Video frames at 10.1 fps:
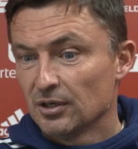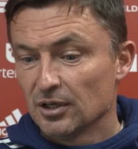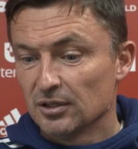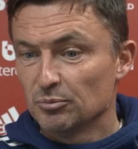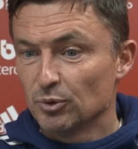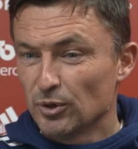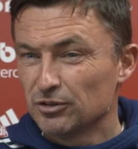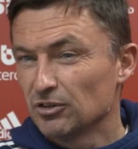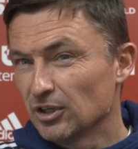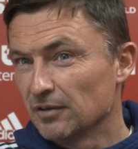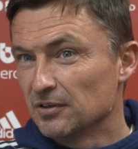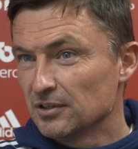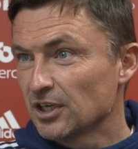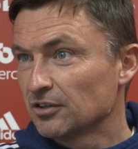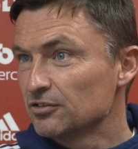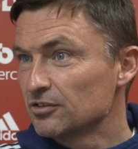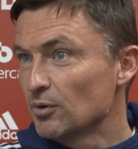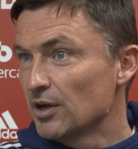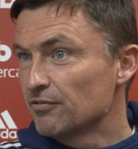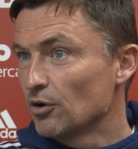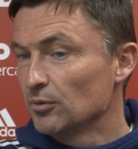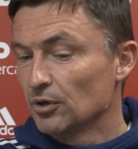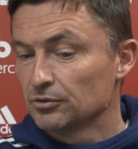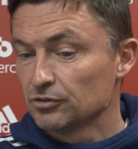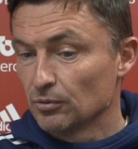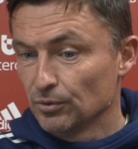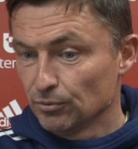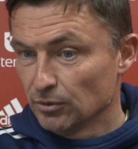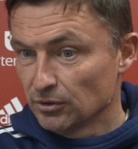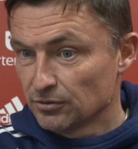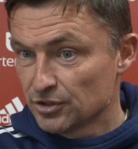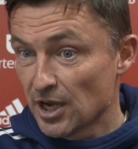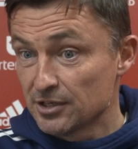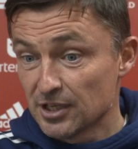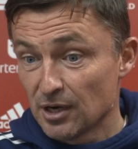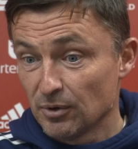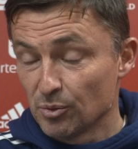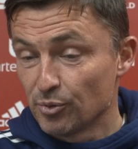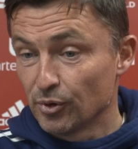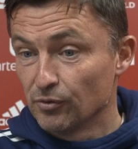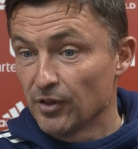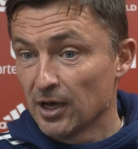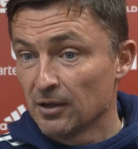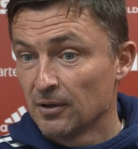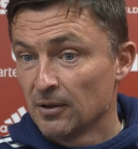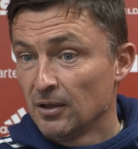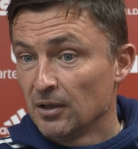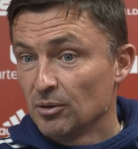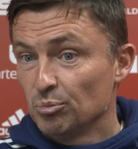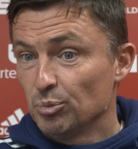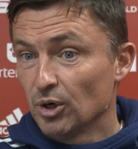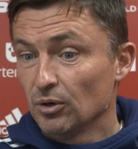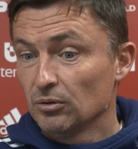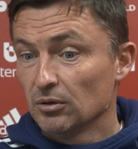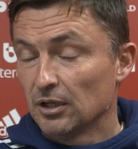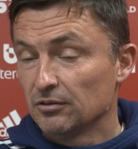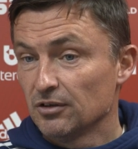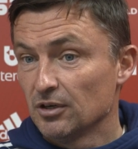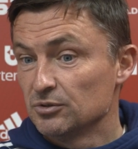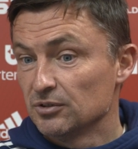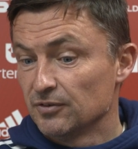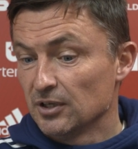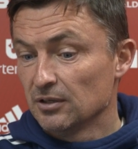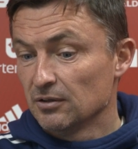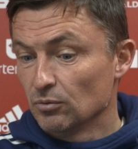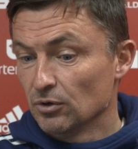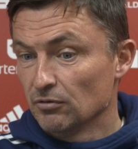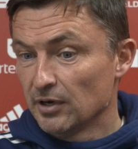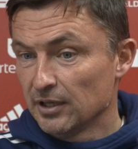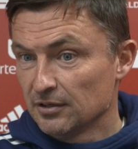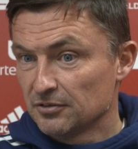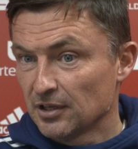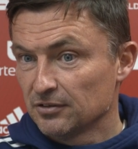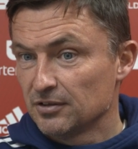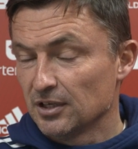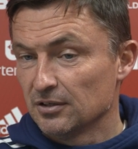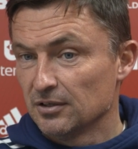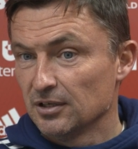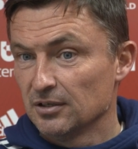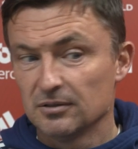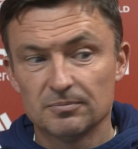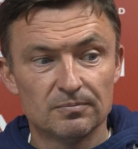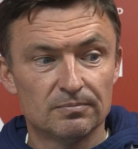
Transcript: but we're still giving the chances away from those. So we'll change that, we'll improve that. But in terms of the work rate, the intensity, and the